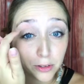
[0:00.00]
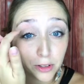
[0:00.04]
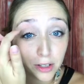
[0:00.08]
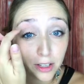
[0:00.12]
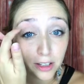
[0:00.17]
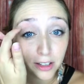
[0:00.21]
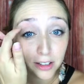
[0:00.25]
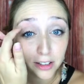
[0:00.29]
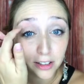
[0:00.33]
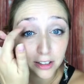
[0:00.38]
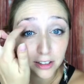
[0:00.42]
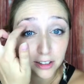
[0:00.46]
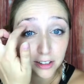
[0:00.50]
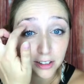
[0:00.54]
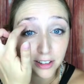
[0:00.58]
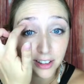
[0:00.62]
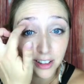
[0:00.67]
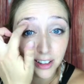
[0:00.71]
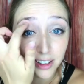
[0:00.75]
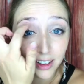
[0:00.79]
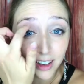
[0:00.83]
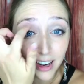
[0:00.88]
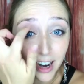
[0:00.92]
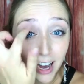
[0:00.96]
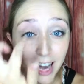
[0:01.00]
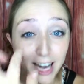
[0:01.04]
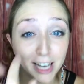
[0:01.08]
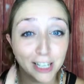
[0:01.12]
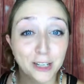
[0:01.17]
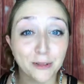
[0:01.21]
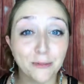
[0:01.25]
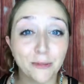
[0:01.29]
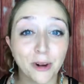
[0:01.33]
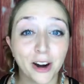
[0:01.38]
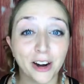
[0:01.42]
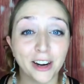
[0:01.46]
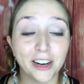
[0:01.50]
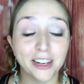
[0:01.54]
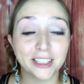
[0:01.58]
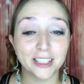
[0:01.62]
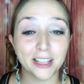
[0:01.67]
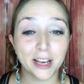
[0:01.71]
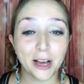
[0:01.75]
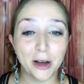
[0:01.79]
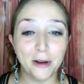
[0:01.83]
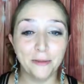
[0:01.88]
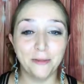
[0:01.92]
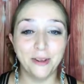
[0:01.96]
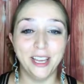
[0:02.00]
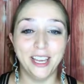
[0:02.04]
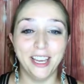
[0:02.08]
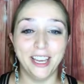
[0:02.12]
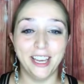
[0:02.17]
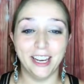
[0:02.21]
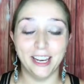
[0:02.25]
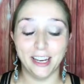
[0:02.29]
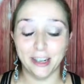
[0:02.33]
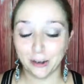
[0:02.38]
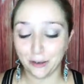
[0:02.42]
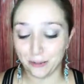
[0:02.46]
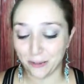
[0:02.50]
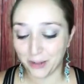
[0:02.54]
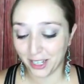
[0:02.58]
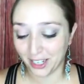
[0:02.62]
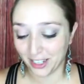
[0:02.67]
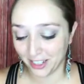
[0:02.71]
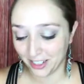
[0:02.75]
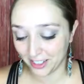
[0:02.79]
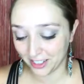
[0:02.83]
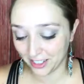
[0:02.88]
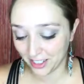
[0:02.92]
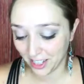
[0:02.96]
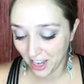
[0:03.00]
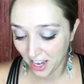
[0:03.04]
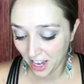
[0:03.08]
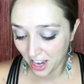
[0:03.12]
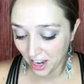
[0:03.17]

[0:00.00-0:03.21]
you get little lash marks up here because